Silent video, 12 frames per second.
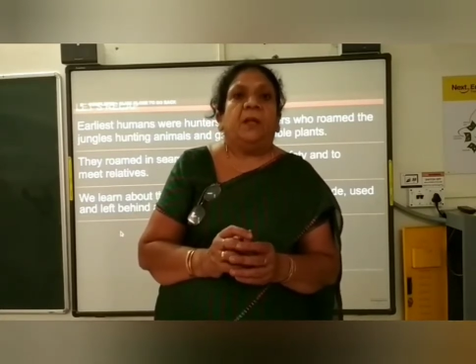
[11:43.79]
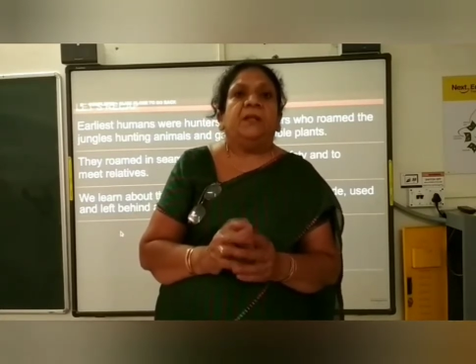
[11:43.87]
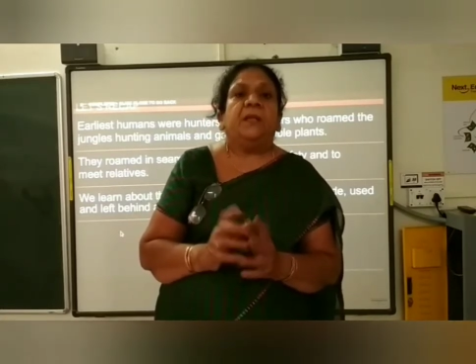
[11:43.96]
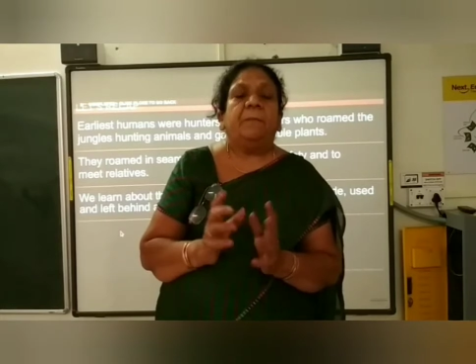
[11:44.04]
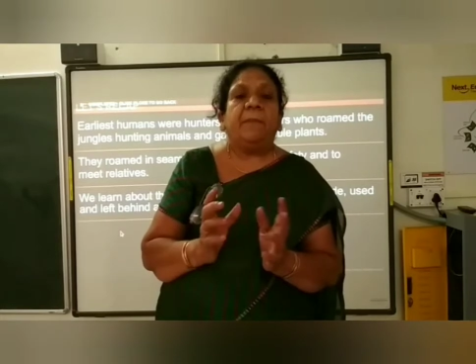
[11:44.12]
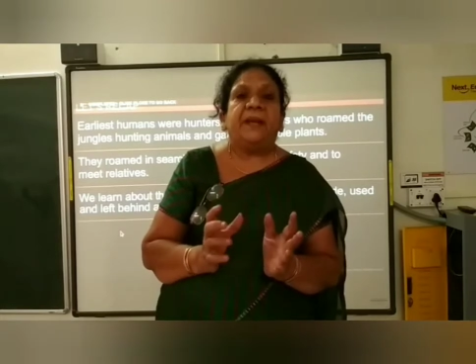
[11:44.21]

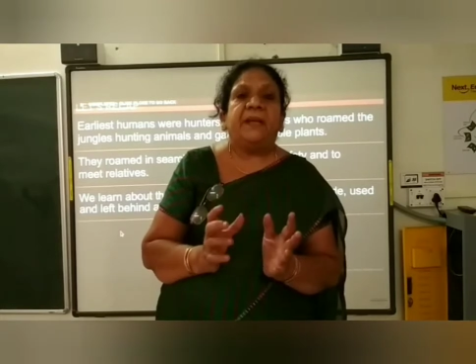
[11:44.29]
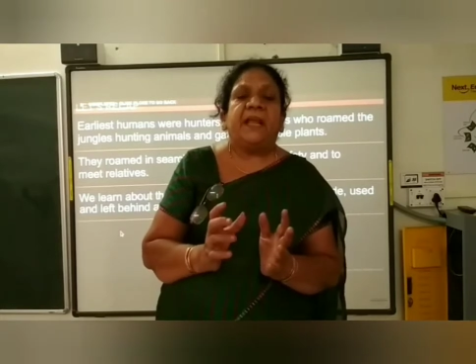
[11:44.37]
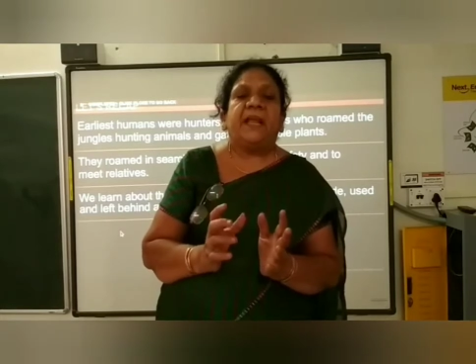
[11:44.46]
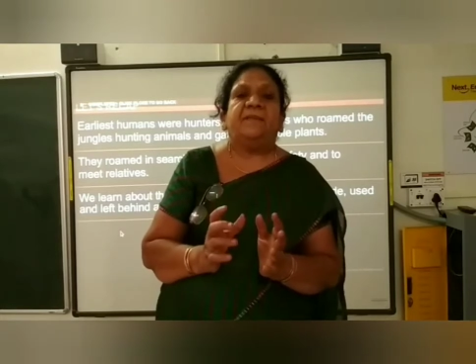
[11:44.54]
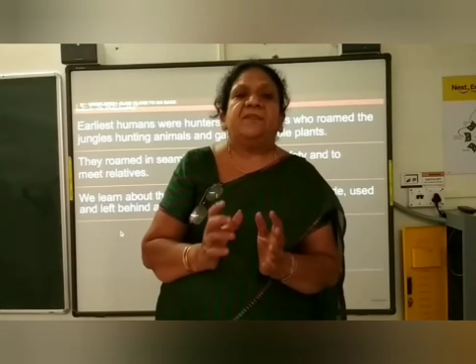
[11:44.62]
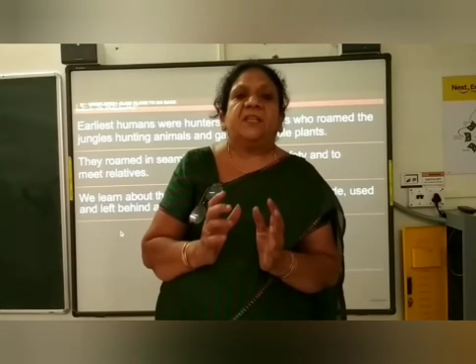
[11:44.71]
They made
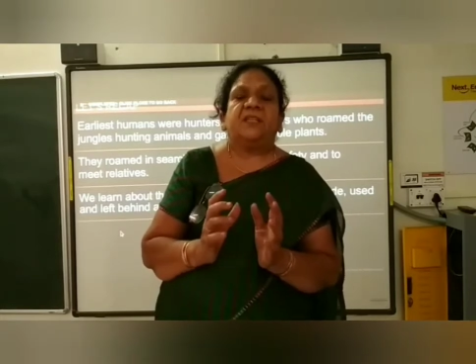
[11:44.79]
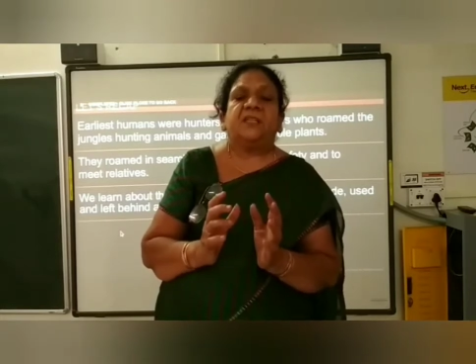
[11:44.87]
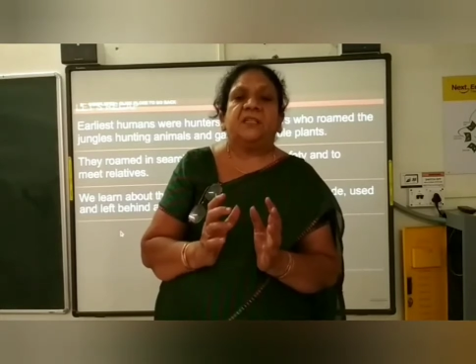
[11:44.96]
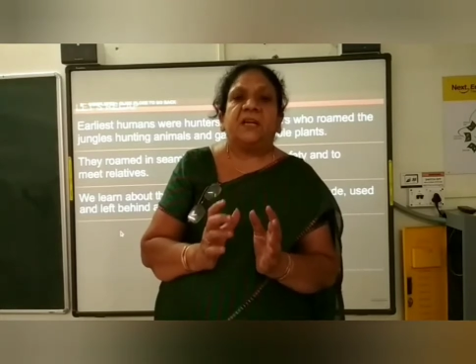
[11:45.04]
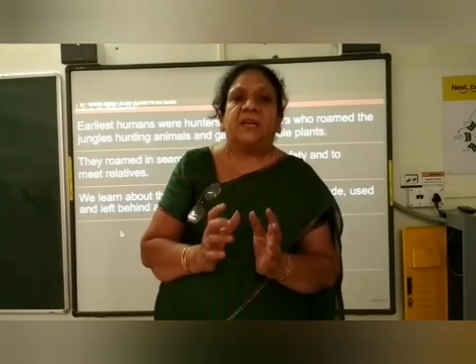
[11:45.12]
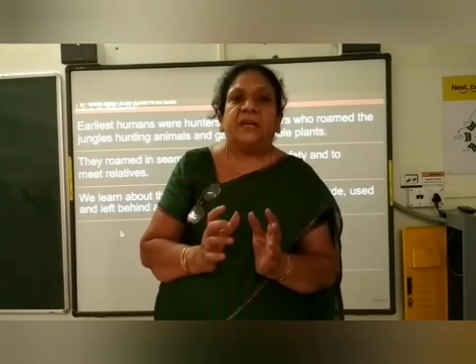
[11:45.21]
caves and
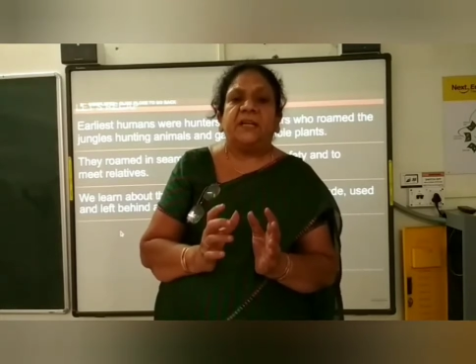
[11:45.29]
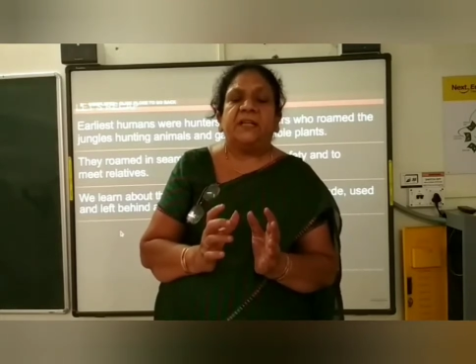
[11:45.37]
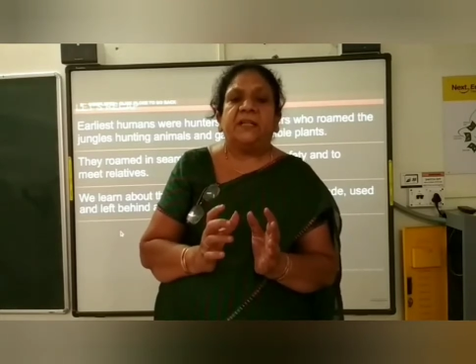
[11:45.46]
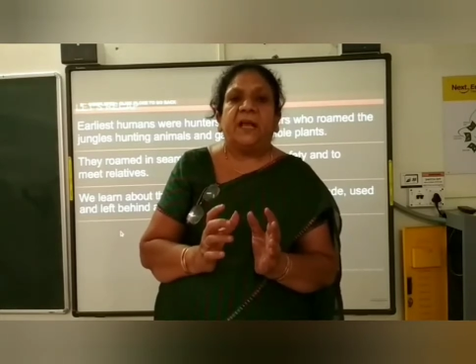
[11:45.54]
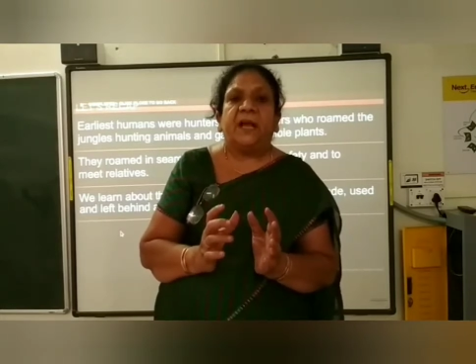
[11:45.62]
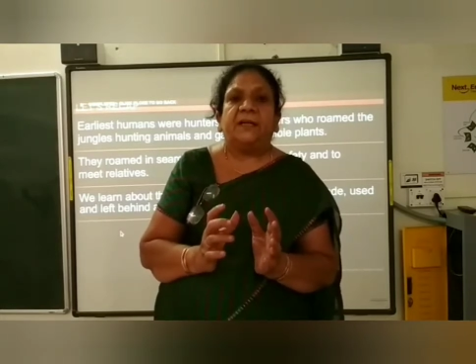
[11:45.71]
stayed
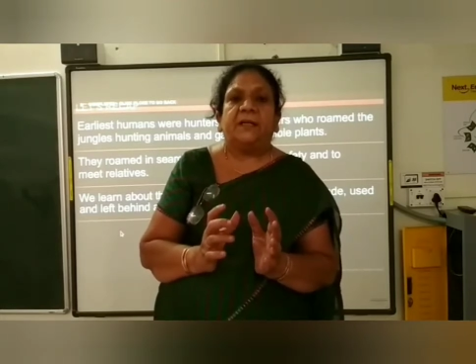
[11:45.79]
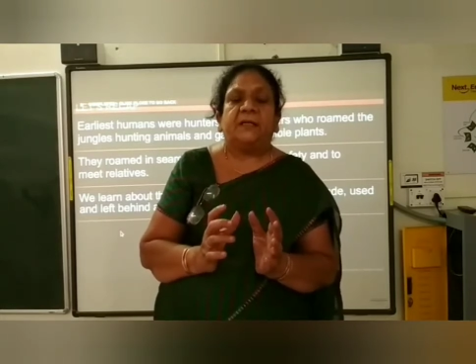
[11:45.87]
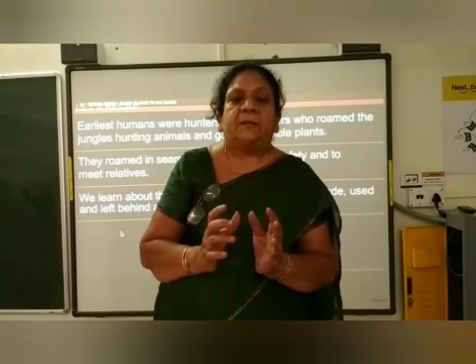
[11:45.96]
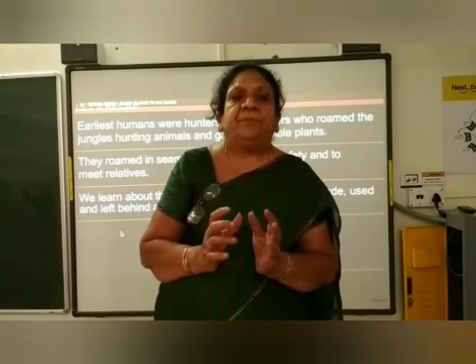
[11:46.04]
in that.